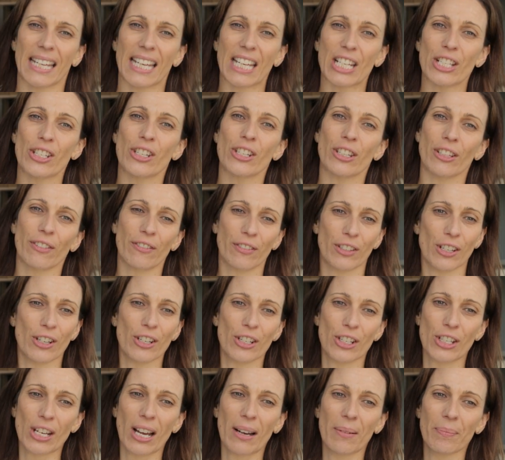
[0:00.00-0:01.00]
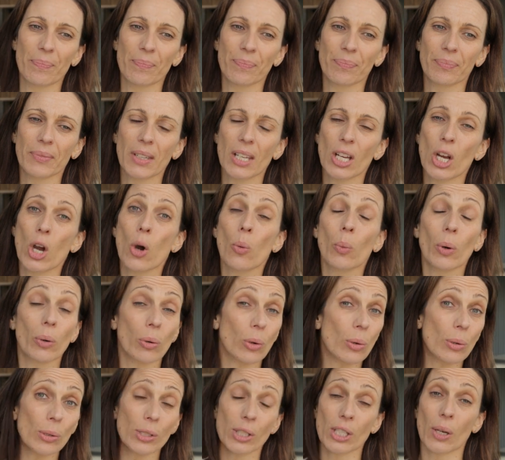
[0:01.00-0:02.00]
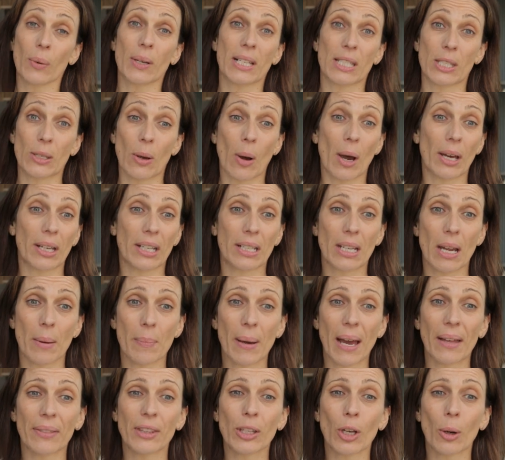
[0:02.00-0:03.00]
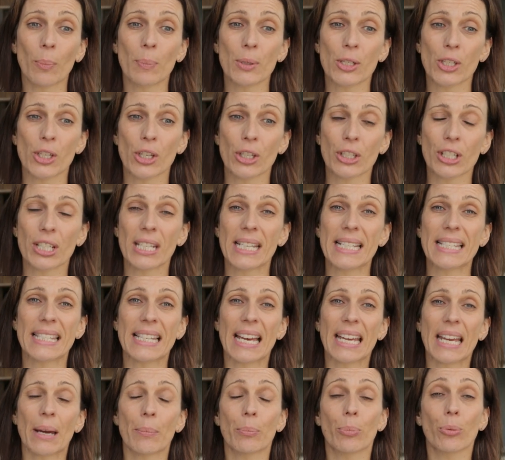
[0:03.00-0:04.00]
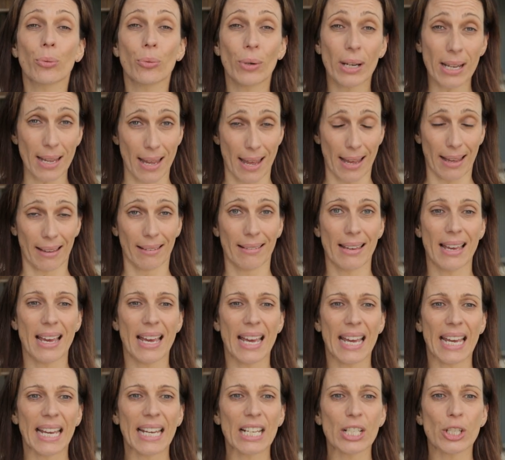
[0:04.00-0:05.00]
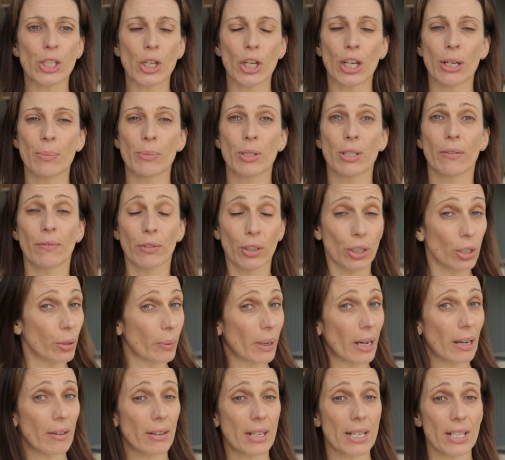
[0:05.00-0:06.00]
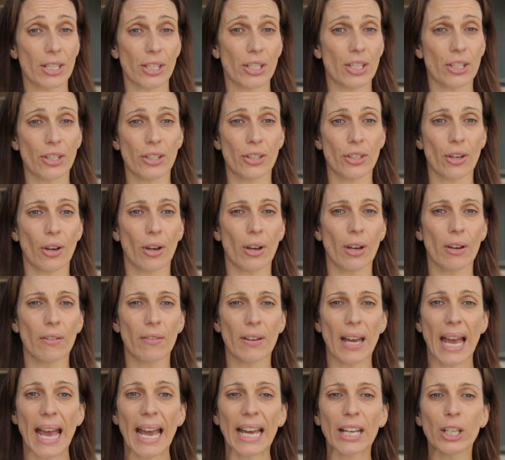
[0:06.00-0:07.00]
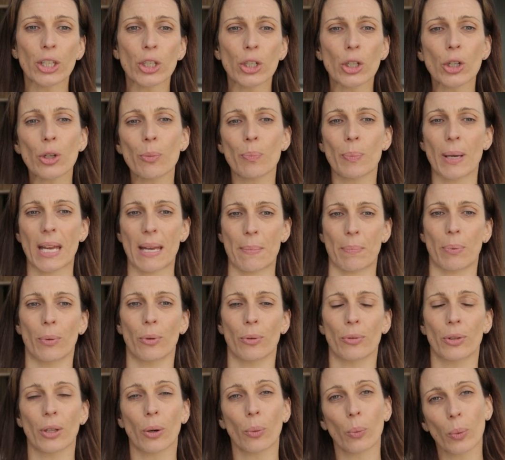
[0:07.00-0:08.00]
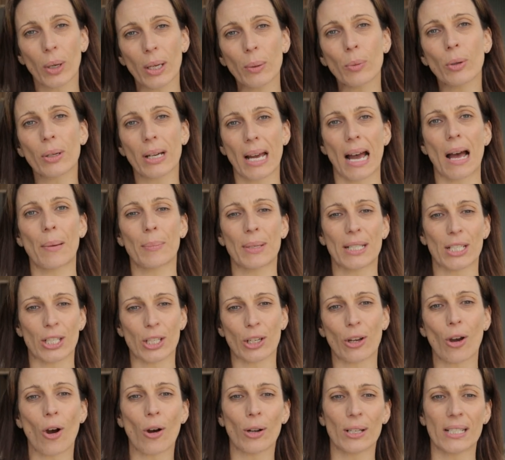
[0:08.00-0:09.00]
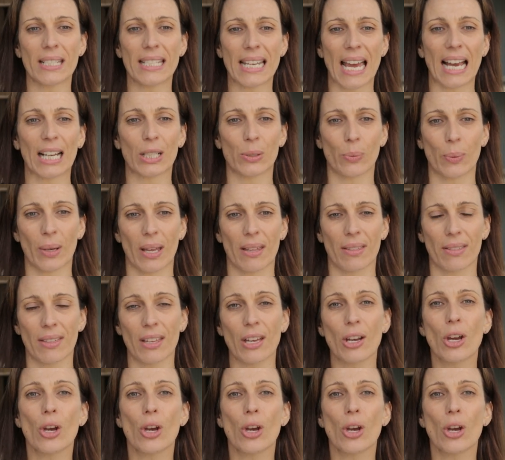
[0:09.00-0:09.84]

into the future. We're also excited about the opportunities they are bringing in terms of new areas to serve and new people that we will come into contact with